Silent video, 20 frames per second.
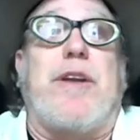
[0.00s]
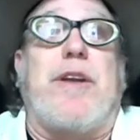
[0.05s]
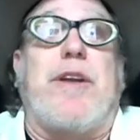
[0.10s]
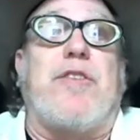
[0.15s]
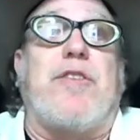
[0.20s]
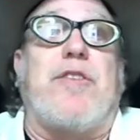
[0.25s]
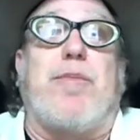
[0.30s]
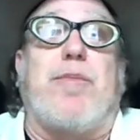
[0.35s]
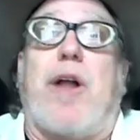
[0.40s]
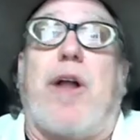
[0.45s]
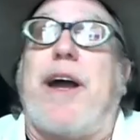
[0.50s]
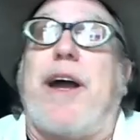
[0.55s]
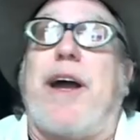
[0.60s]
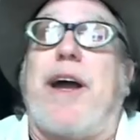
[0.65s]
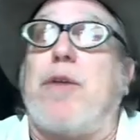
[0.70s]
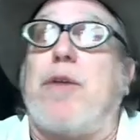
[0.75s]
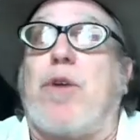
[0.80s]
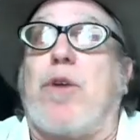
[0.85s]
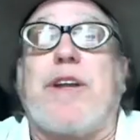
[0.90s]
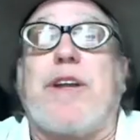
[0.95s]
is
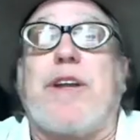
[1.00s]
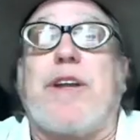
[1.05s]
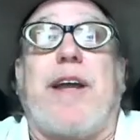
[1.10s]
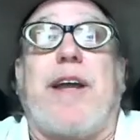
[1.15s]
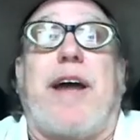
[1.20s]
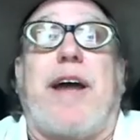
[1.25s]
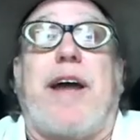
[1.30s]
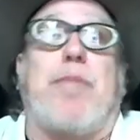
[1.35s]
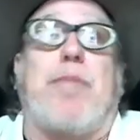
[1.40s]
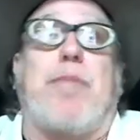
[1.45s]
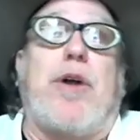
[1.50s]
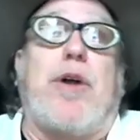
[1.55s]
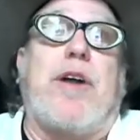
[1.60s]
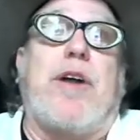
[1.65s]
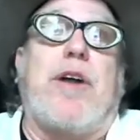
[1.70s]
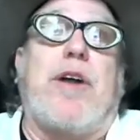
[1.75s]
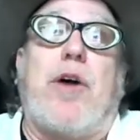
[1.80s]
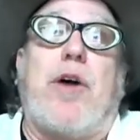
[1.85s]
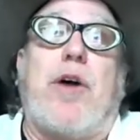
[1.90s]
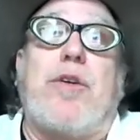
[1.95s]
blind, working on a
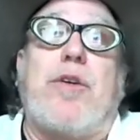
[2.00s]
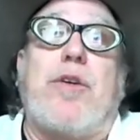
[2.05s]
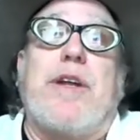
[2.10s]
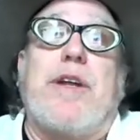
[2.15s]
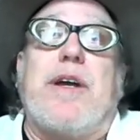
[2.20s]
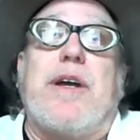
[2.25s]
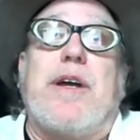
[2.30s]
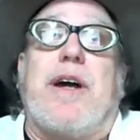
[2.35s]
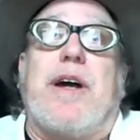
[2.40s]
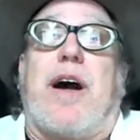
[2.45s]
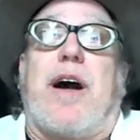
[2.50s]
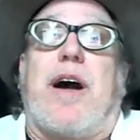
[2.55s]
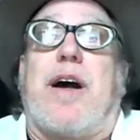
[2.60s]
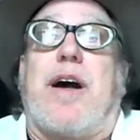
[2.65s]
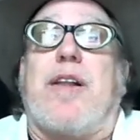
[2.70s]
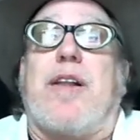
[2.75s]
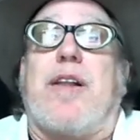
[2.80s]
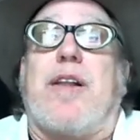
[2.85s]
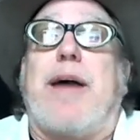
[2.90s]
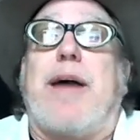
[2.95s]
Braille note
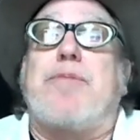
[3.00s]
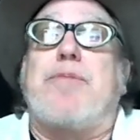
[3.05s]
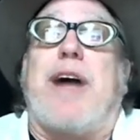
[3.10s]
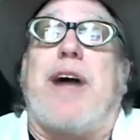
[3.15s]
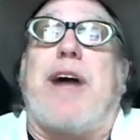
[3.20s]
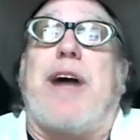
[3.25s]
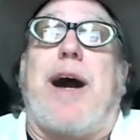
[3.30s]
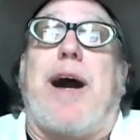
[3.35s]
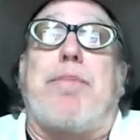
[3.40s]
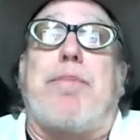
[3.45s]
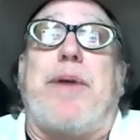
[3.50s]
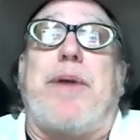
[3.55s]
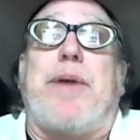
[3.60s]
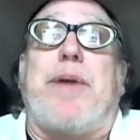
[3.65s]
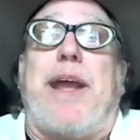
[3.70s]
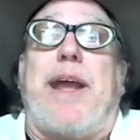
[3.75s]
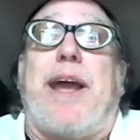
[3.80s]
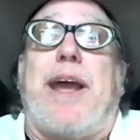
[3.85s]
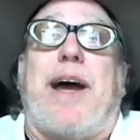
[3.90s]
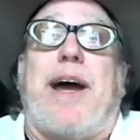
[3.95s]
laptop,
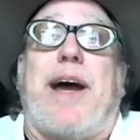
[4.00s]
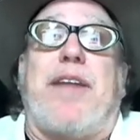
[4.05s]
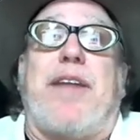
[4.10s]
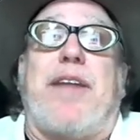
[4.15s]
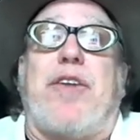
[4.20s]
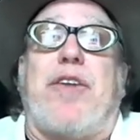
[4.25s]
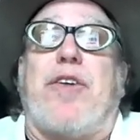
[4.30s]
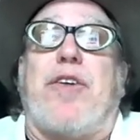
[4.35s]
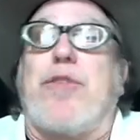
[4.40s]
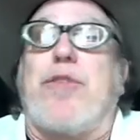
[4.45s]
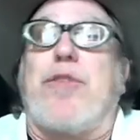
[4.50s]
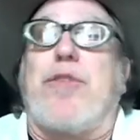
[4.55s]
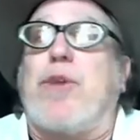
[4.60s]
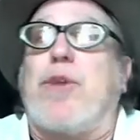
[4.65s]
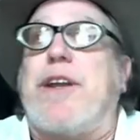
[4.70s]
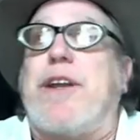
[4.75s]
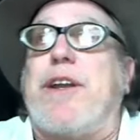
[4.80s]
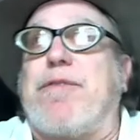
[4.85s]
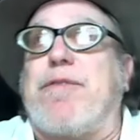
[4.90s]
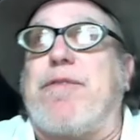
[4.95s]
and there are
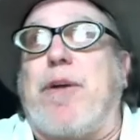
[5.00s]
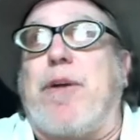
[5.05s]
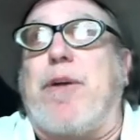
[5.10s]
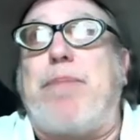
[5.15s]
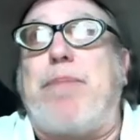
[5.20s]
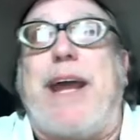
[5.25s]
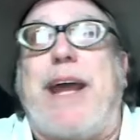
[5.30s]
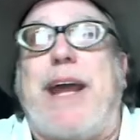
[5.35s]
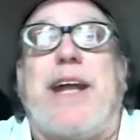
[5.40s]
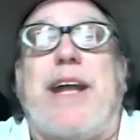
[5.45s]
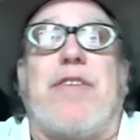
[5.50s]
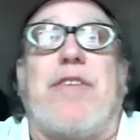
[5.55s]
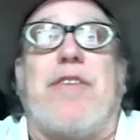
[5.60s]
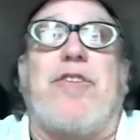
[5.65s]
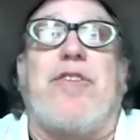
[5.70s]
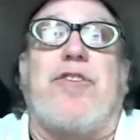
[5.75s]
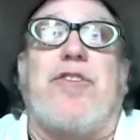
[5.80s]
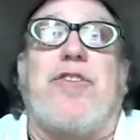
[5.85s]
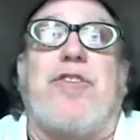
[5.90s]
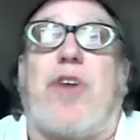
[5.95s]
three different
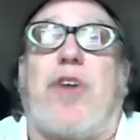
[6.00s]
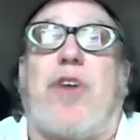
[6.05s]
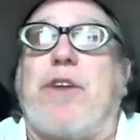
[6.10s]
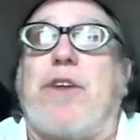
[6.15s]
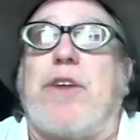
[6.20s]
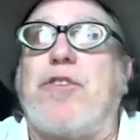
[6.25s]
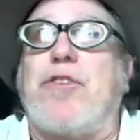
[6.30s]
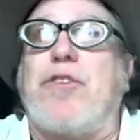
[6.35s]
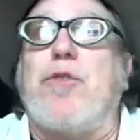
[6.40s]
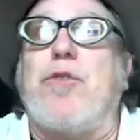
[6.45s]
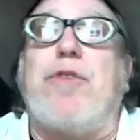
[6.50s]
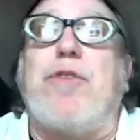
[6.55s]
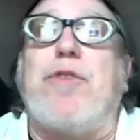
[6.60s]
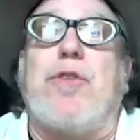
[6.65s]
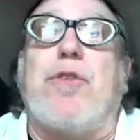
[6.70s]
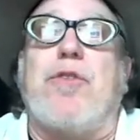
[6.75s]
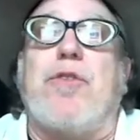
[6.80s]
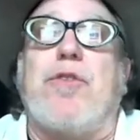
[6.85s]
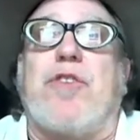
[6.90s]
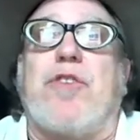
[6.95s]
panes showing two
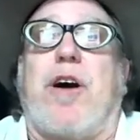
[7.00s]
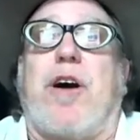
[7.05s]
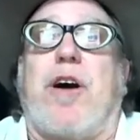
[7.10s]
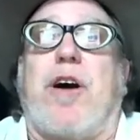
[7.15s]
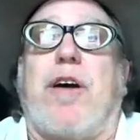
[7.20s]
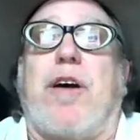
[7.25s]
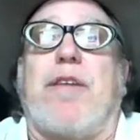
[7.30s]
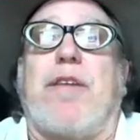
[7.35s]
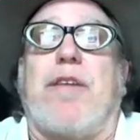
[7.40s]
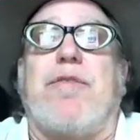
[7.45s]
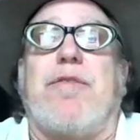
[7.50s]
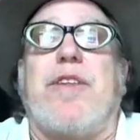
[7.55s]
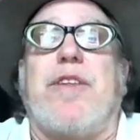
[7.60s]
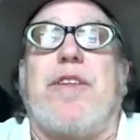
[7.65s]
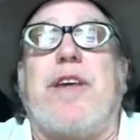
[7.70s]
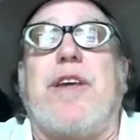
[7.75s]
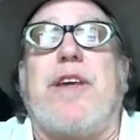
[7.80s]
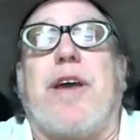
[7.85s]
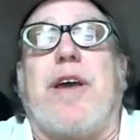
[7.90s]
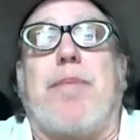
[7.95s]
views of
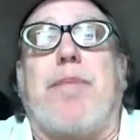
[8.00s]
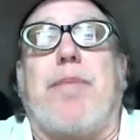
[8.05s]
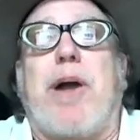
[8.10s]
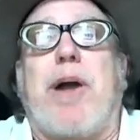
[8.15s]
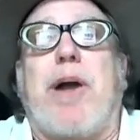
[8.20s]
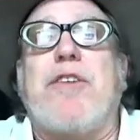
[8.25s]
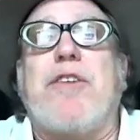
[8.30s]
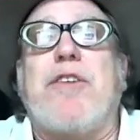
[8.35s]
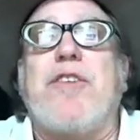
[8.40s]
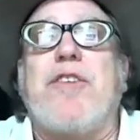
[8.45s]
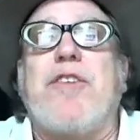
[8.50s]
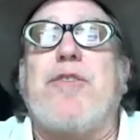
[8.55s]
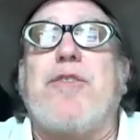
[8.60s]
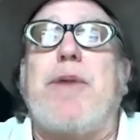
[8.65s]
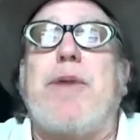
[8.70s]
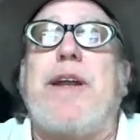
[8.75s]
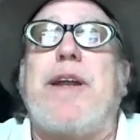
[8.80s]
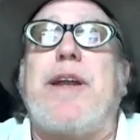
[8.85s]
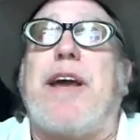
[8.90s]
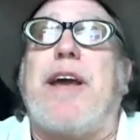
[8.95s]
the
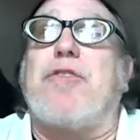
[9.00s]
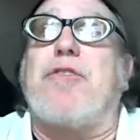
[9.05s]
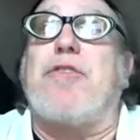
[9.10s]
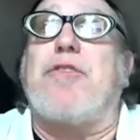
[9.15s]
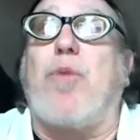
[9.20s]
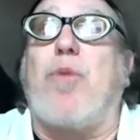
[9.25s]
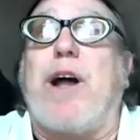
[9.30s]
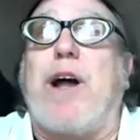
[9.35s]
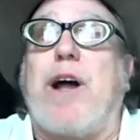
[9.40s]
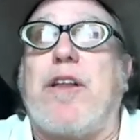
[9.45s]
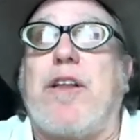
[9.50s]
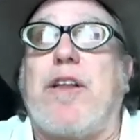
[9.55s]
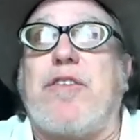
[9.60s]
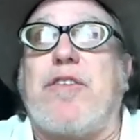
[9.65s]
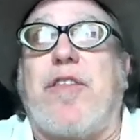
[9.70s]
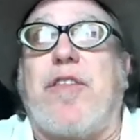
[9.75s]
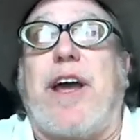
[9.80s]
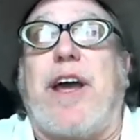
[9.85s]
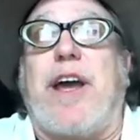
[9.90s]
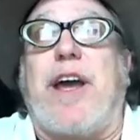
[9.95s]
participant, as well
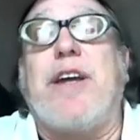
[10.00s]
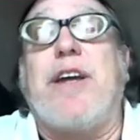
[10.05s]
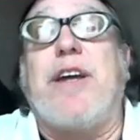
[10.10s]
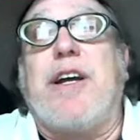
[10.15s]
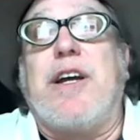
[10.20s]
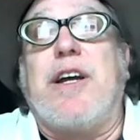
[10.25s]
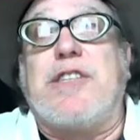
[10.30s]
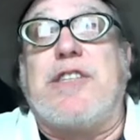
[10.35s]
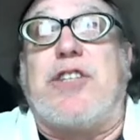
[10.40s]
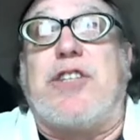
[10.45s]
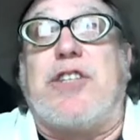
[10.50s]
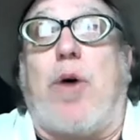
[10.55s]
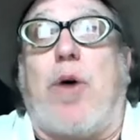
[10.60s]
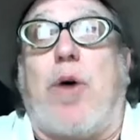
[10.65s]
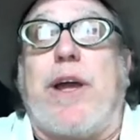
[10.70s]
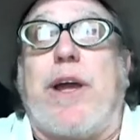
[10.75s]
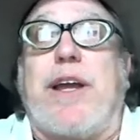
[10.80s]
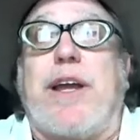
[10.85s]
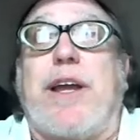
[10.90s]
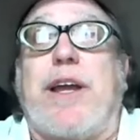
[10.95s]
as then
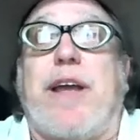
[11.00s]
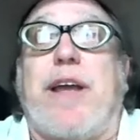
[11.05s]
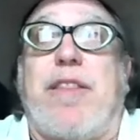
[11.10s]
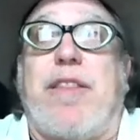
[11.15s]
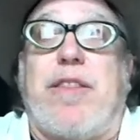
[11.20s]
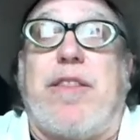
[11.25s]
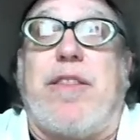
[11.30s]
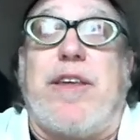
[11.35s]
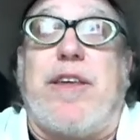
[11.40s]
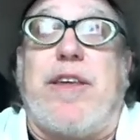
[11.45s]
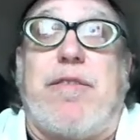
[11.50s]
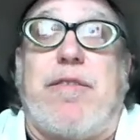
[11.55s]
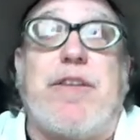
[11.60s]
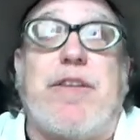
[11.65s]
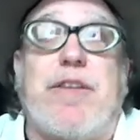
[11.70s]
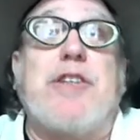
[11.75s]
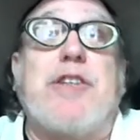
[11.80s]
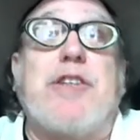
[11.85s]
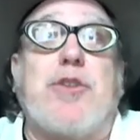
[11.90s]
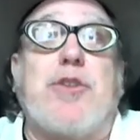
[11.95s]
showing the
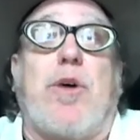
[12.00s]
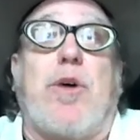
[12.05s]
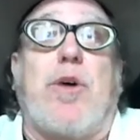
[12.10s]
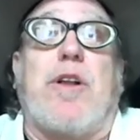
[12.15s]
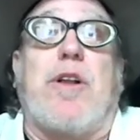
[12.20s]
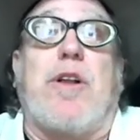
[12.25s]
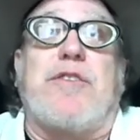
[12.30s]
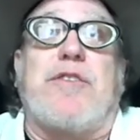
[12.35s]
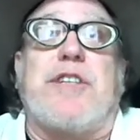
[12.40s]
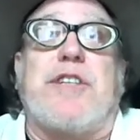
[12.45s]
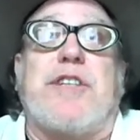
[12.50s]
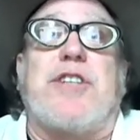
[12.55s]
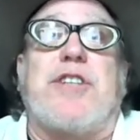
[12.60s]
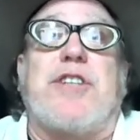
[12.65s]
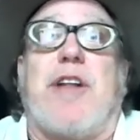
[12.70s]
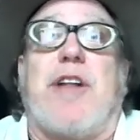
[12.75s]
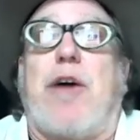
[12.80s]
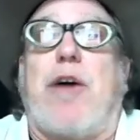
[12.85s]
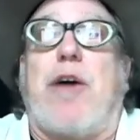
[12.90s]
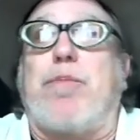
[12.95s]
visual
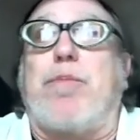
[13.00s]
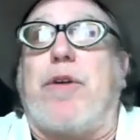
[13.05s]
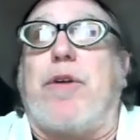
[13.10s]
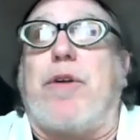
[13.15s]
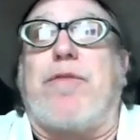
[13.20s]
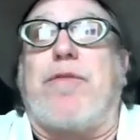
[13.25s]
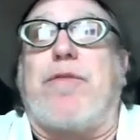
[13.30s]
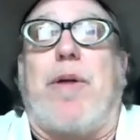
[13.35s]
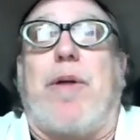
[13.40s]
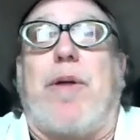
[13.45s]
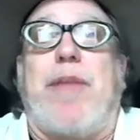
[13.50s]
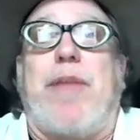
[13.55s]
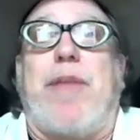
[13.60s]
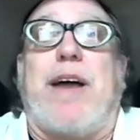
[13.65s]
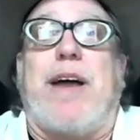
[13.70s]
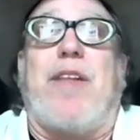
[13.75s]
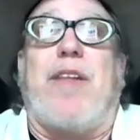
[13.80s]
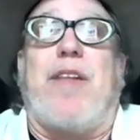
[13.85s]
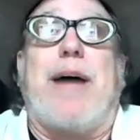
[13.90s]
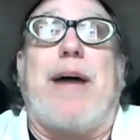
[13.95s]
digital output from
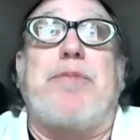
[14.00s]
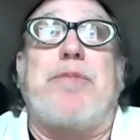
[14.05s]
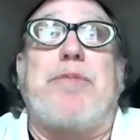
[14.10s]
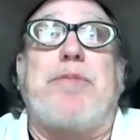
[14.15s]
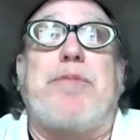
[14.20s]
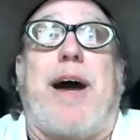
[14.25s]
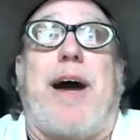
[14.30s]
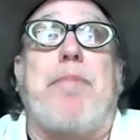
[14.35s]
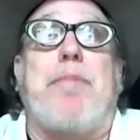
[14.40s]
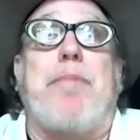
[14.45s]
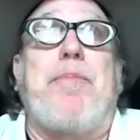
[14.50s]
that laptop.